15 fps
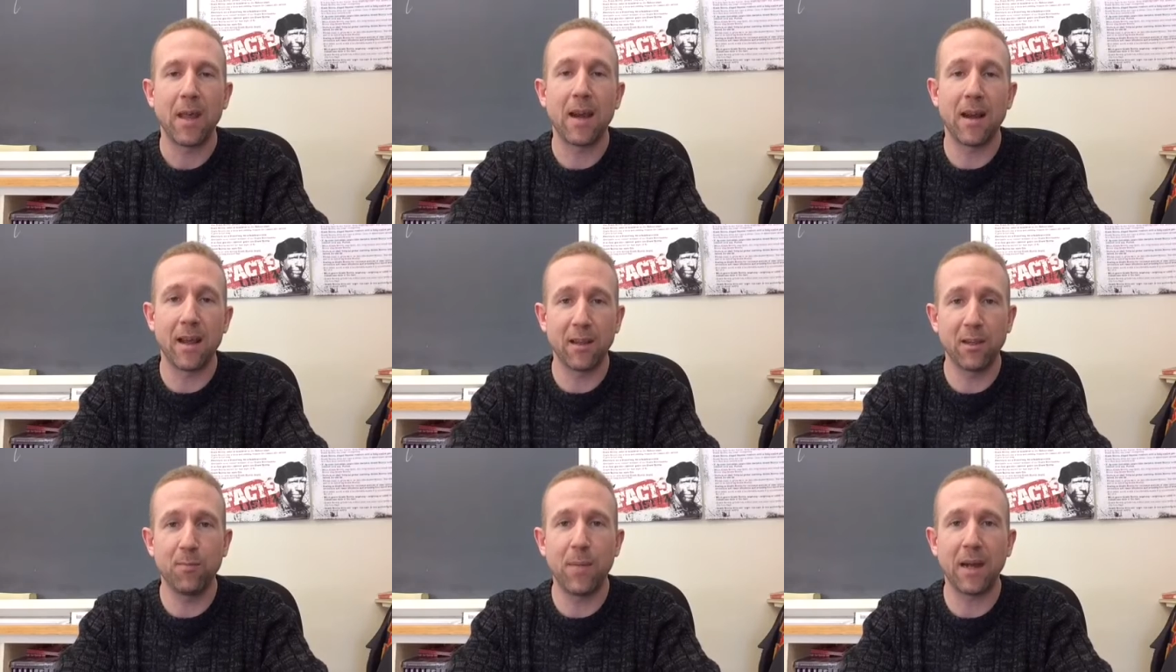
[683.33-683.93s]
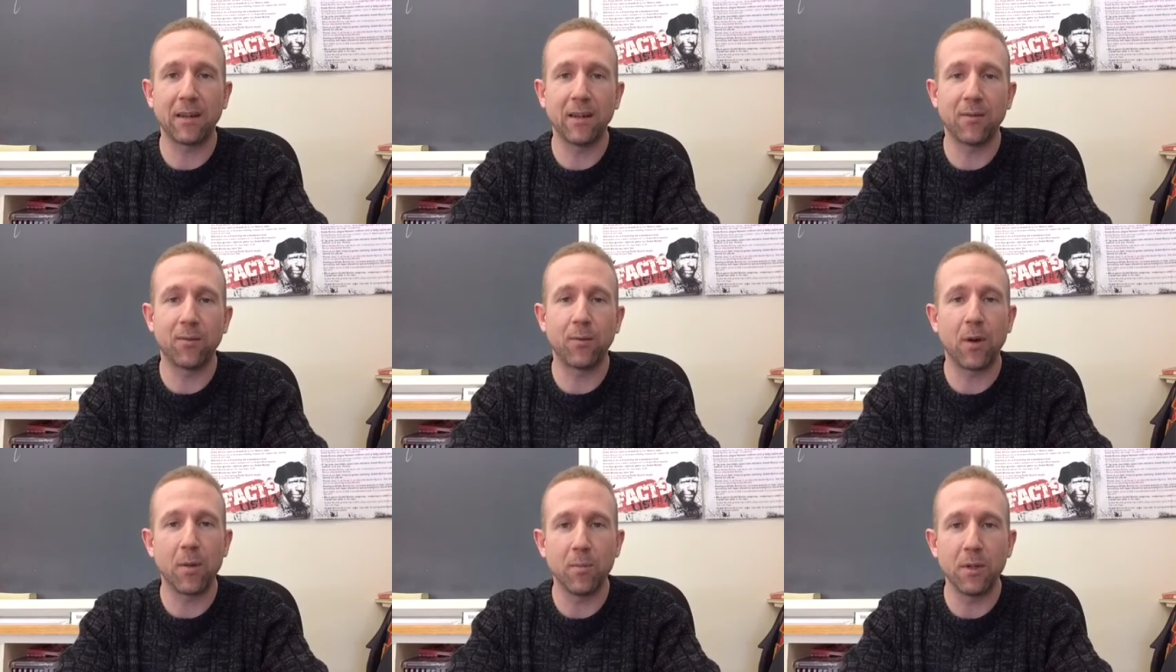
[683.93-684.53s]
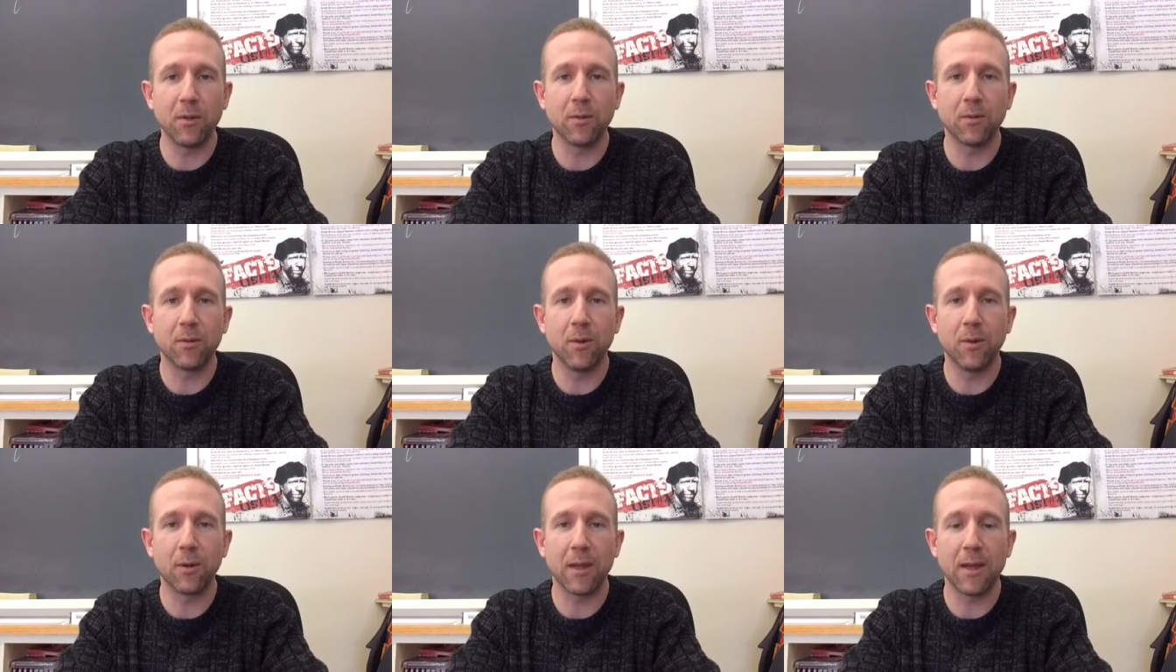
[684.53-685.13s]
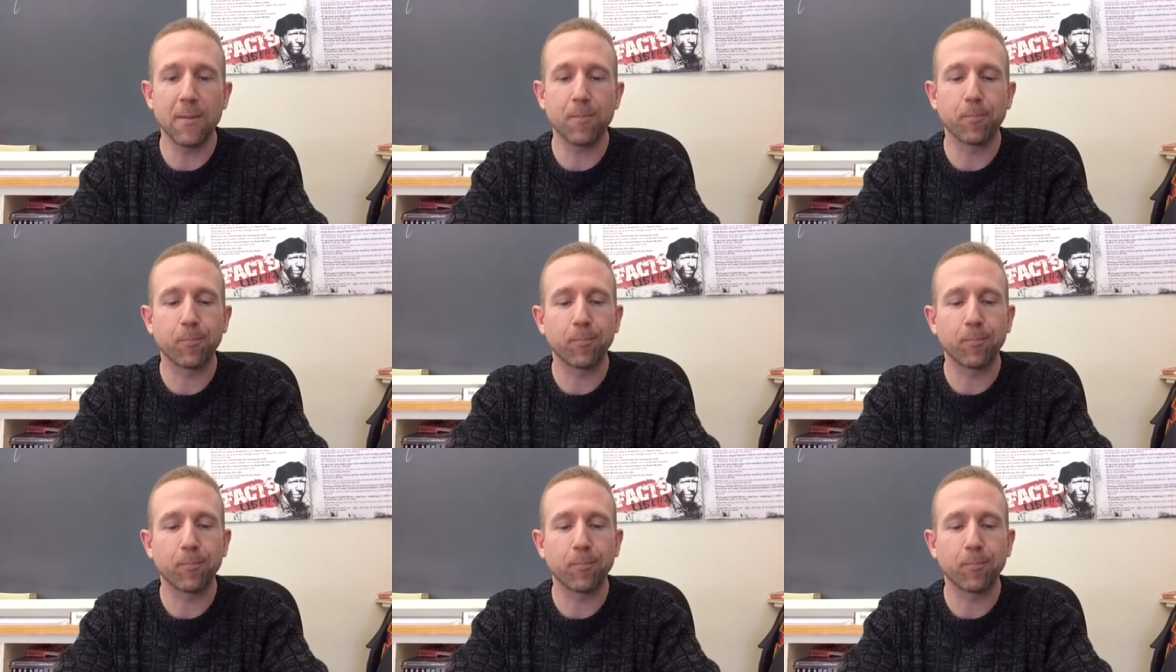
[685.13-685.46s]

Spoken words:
and I expect it from you, okay?